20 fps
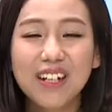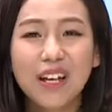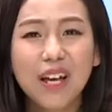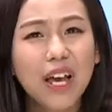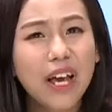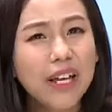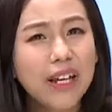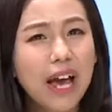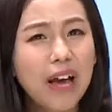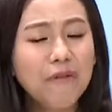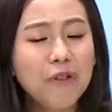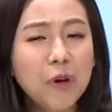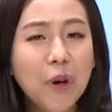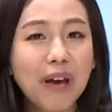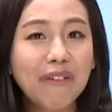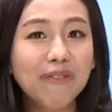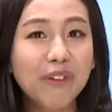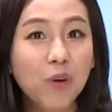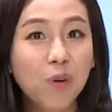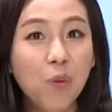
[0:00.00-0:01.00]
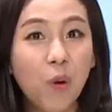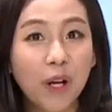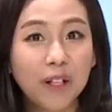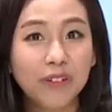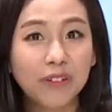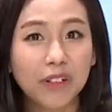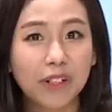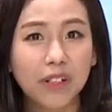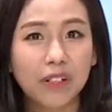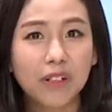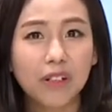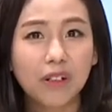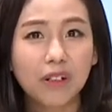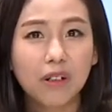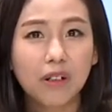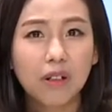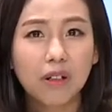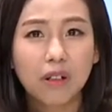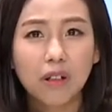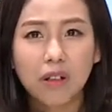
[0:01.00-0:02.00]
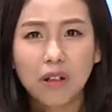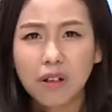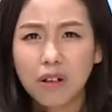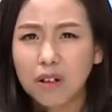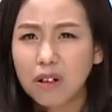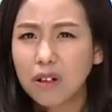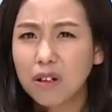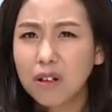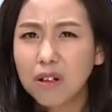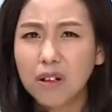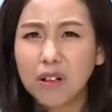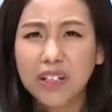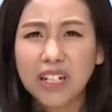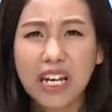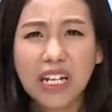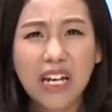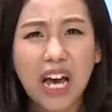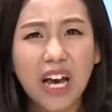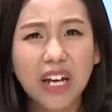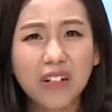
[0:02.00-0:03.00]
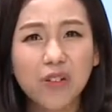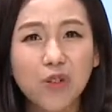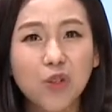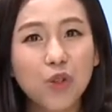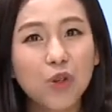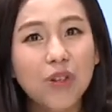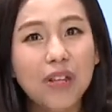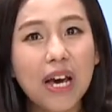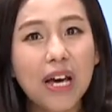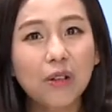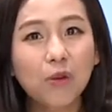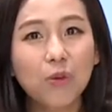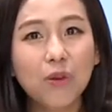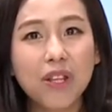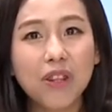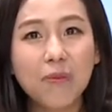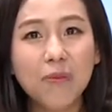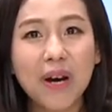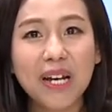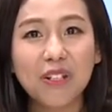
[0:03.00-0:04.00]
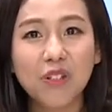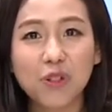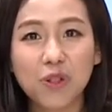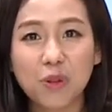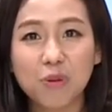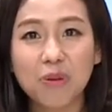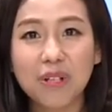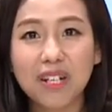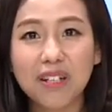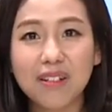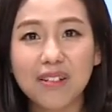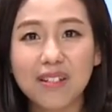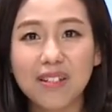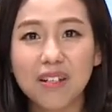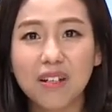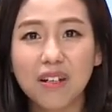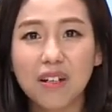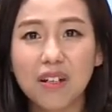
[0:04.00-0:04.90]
And have you ever wondered, can I do that with my students?